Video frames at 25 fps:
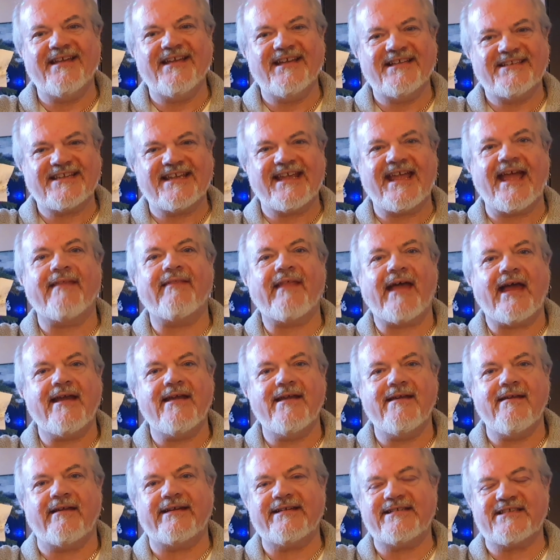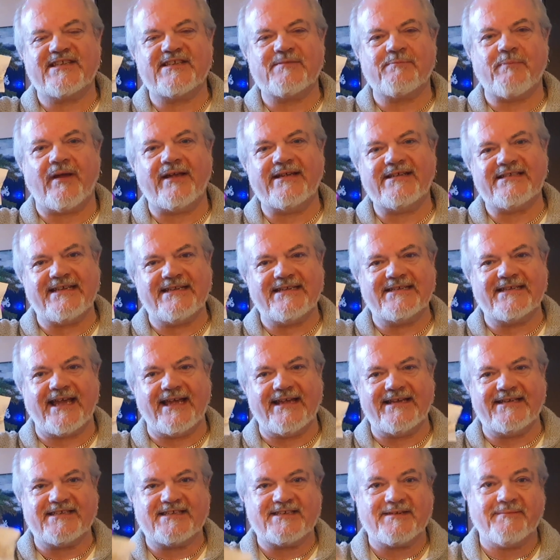to get that nice spicy
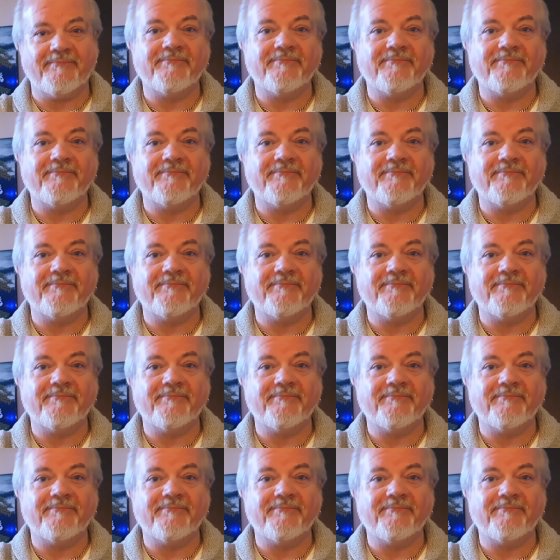taste.